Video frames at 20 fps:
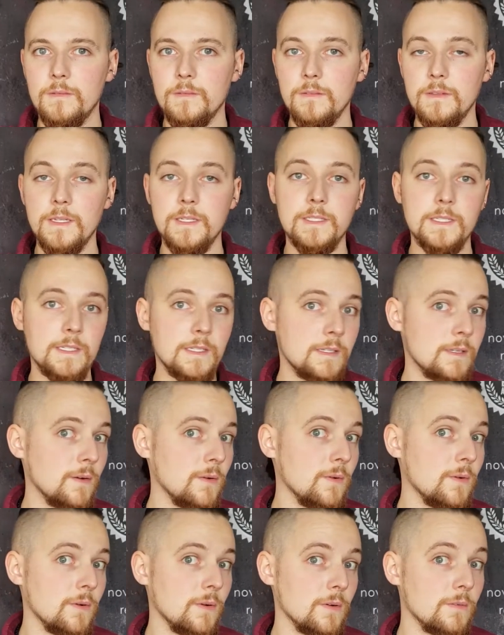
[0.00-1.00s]
listen
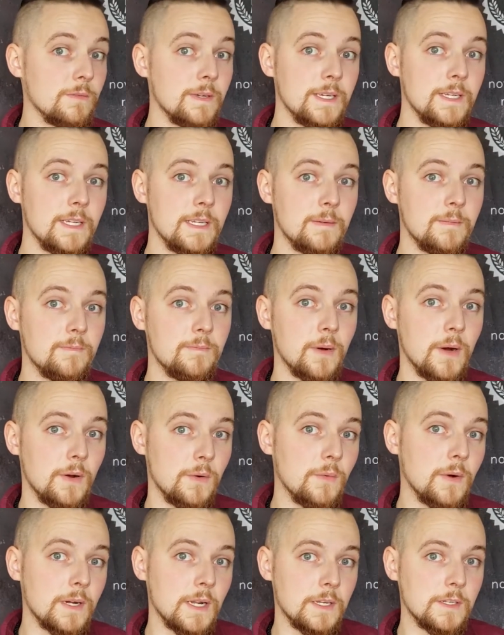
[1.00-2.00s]
or read
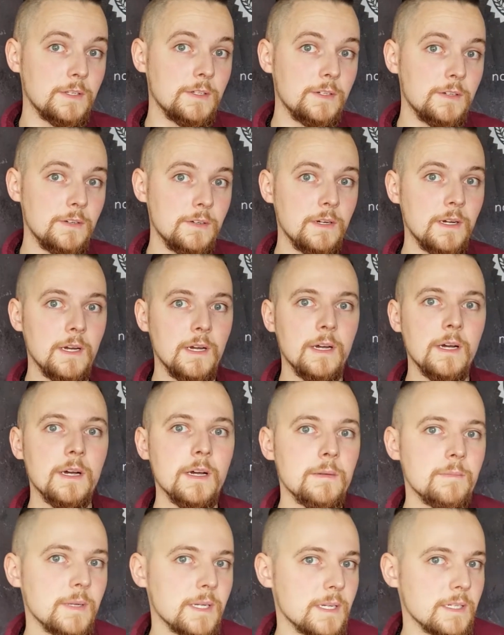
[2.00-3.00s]
part 1 and 2,
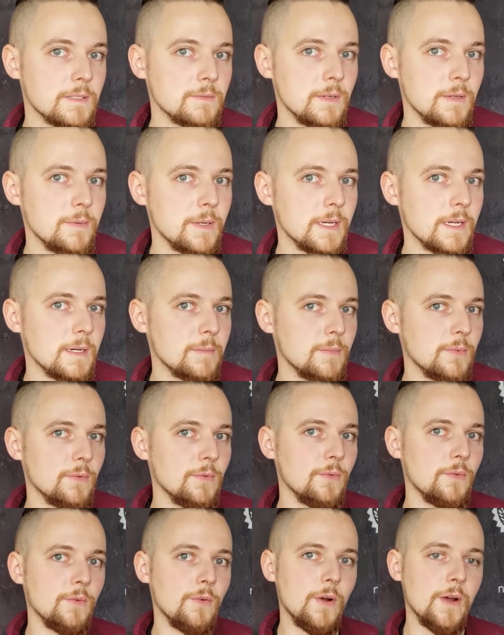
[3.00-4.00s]
because we pick up
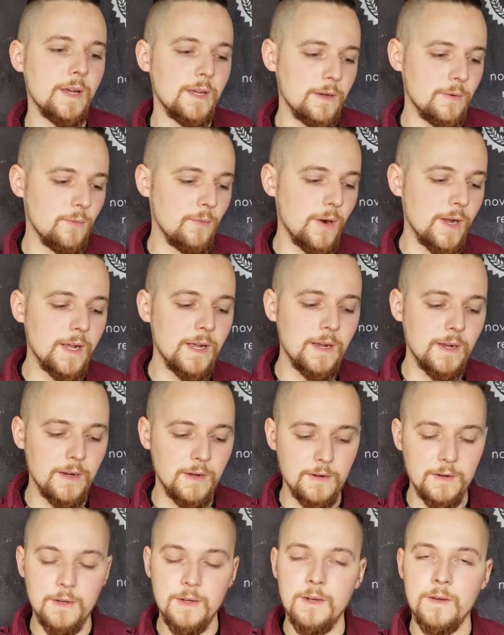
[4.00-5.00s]
right
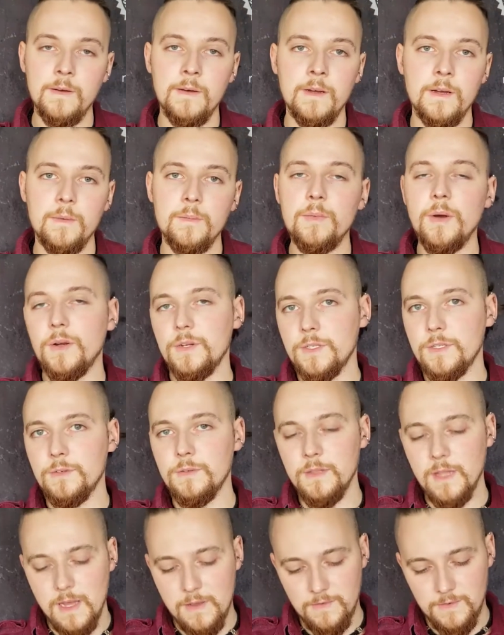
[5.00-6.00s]
where part
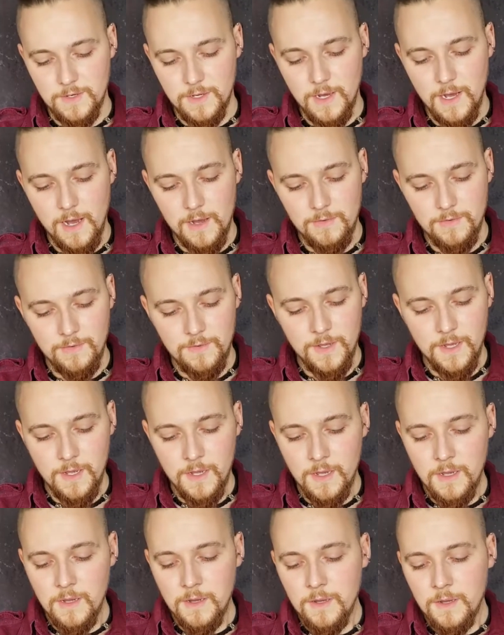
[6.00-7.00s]
2 left off.
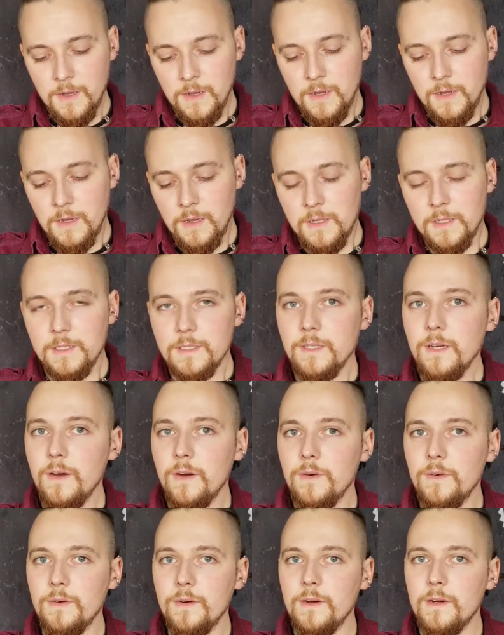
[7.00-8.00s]

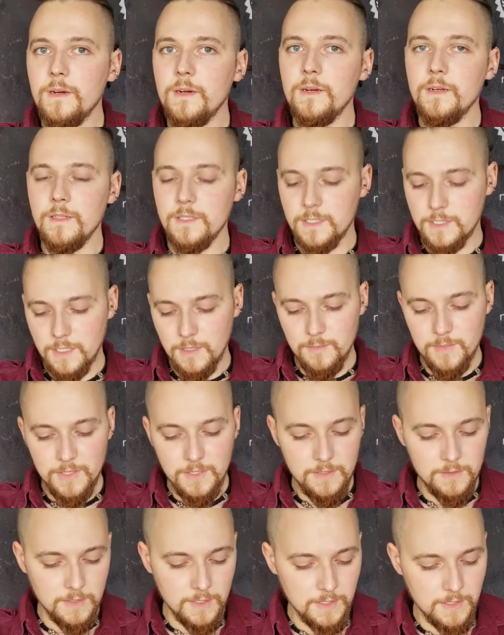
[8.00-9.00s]
So let's jump
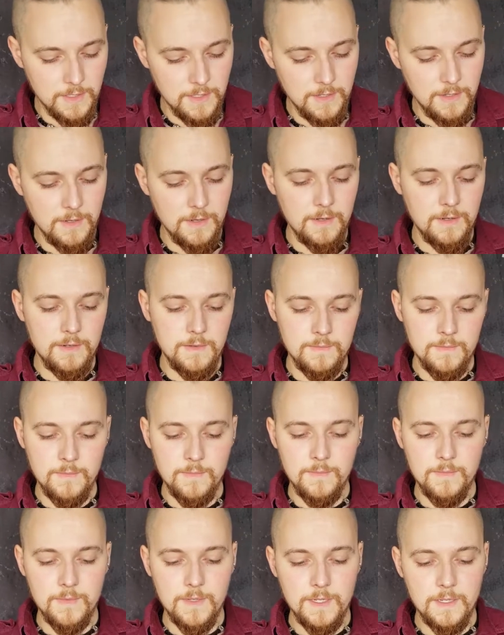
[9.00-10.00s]
into it.
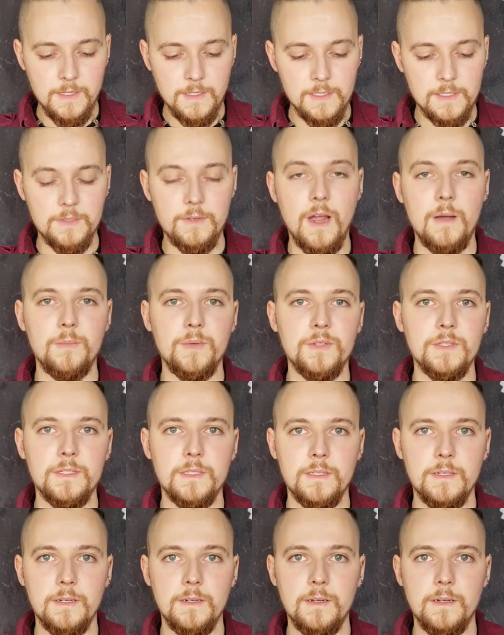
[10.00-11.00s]

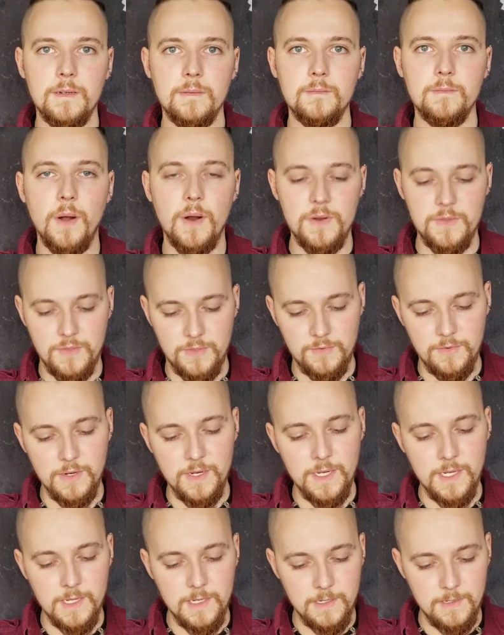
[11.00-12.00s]
Scrappers, part
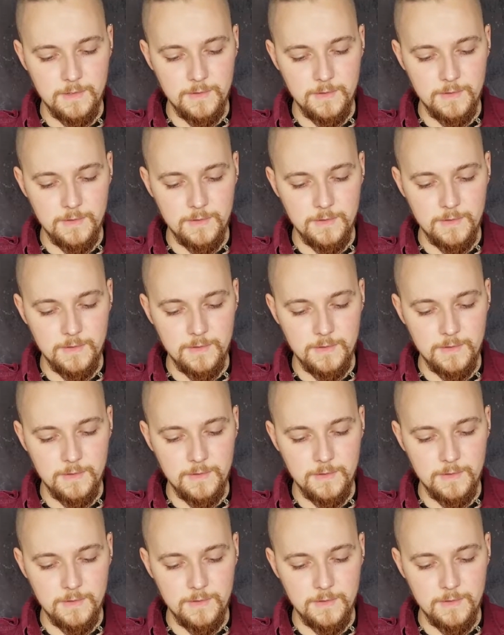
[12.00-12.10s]
3.